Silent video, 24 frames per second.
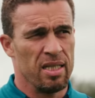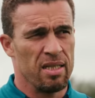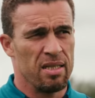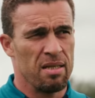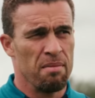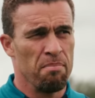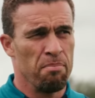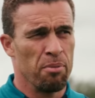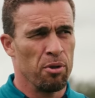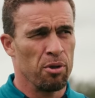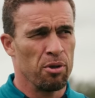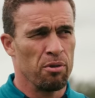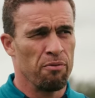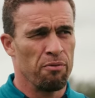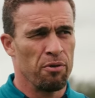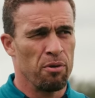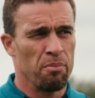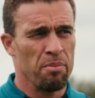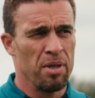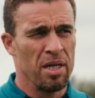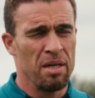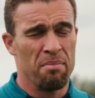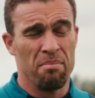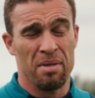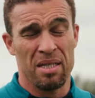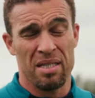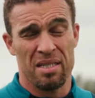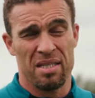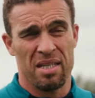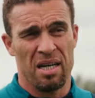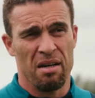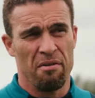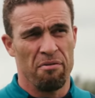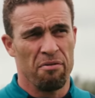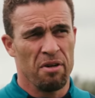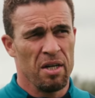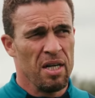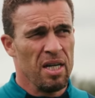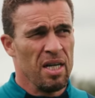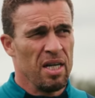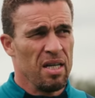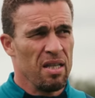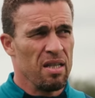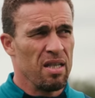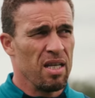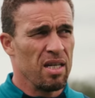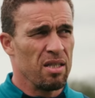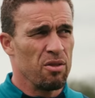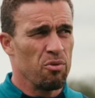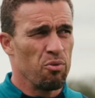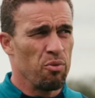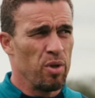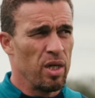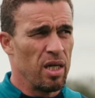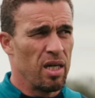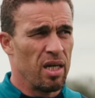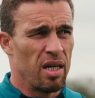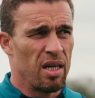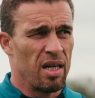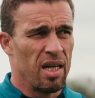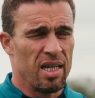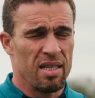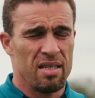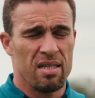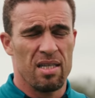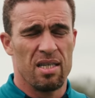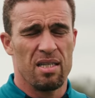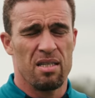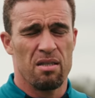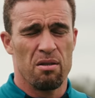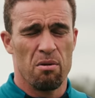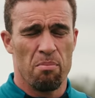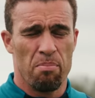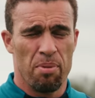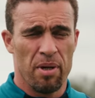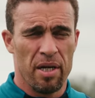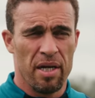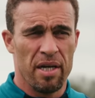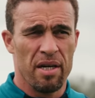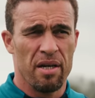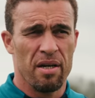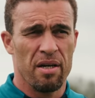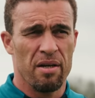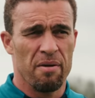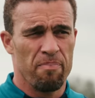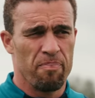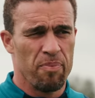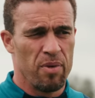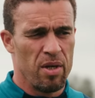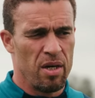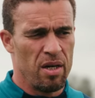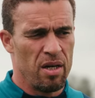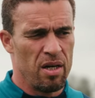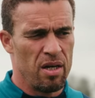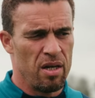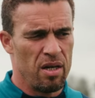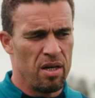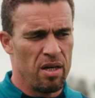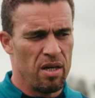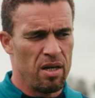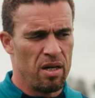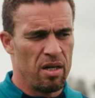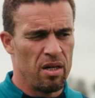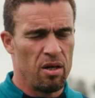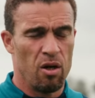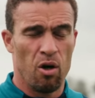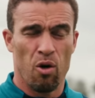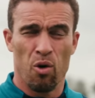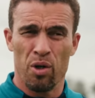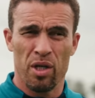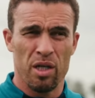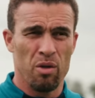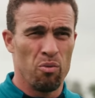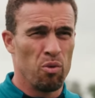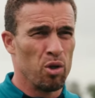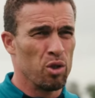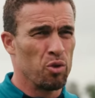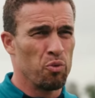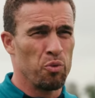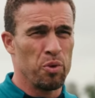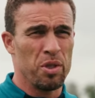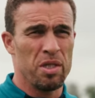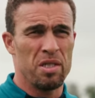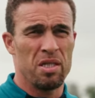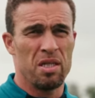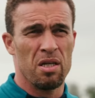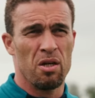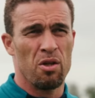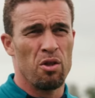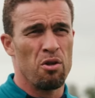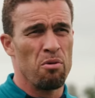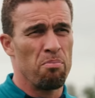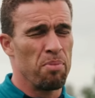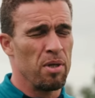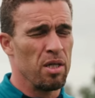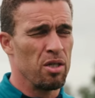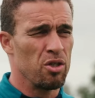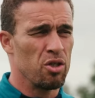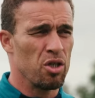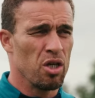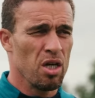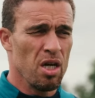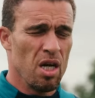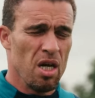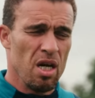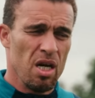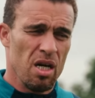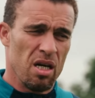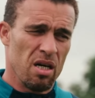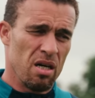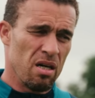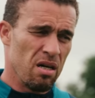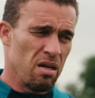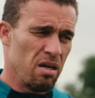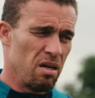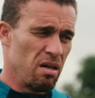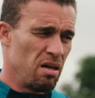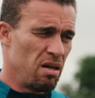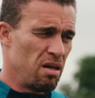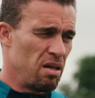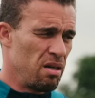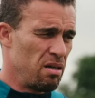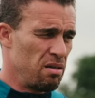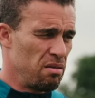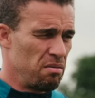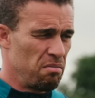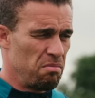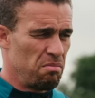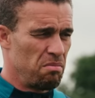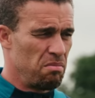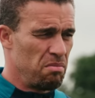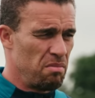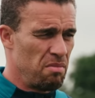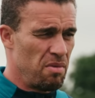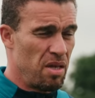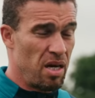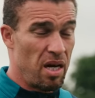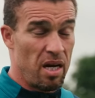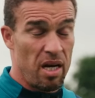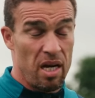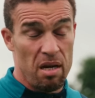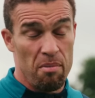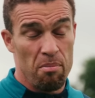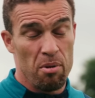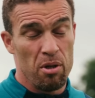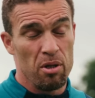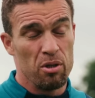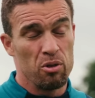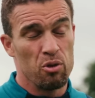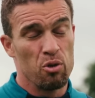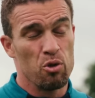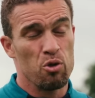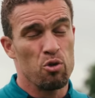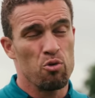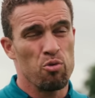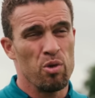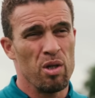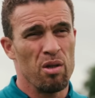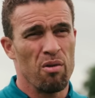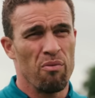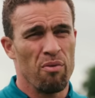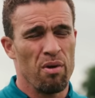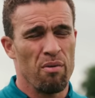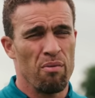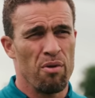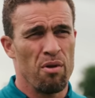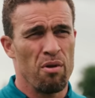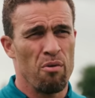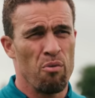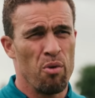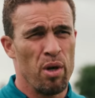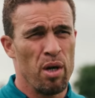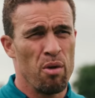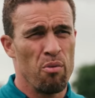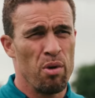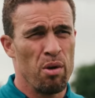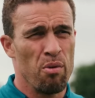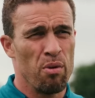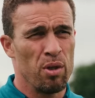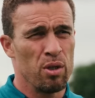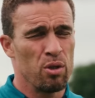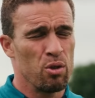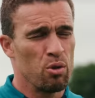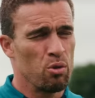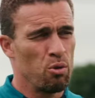it's important for me and my staff that we can assess the player only what we see on the pitch. They are able to switch with the way we want